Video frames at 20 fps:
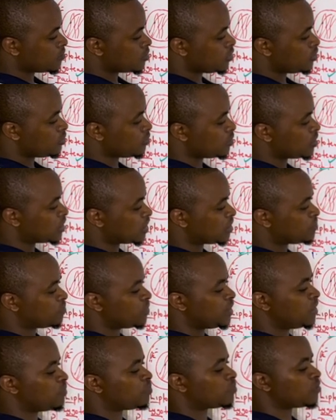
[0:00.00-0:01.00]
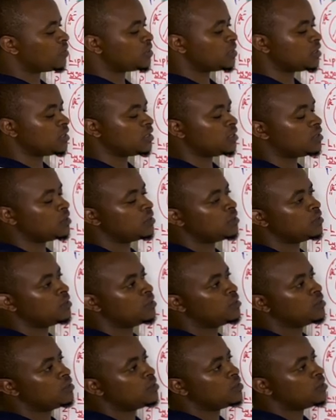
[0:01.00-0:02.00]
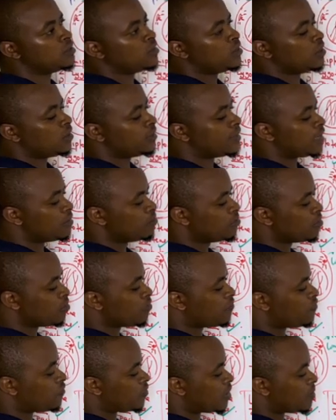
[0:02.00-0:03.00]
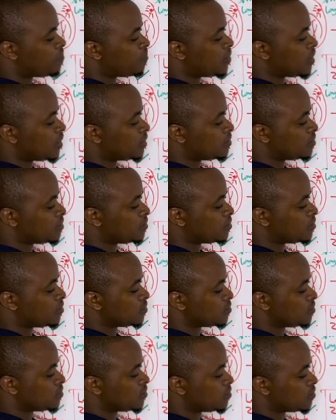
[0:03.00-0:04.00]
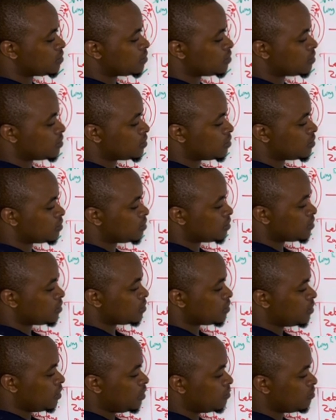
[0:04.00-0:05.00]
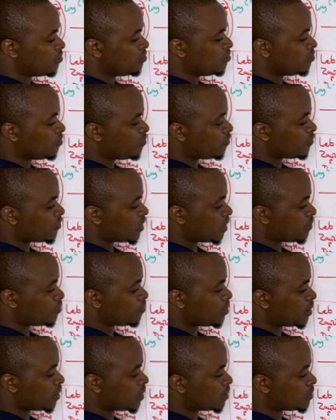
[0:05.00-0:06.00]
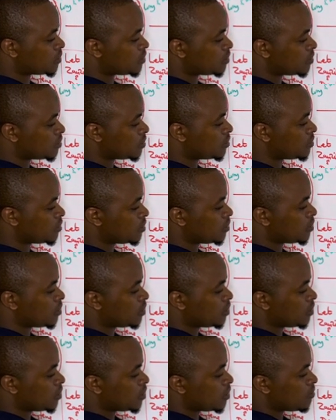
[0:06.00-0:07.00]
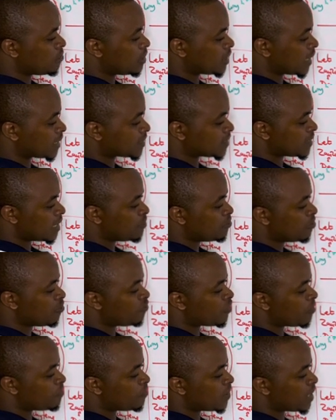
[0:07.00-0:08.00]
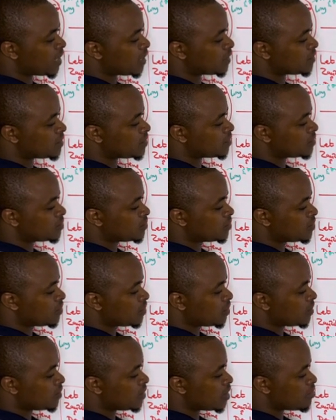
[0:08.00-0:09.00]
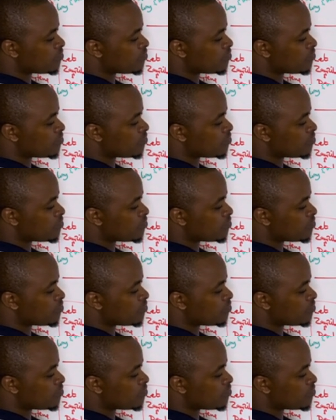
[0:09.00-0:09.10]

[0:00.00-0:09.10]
during the protein, they move apart. They move apart, but as they move apart, they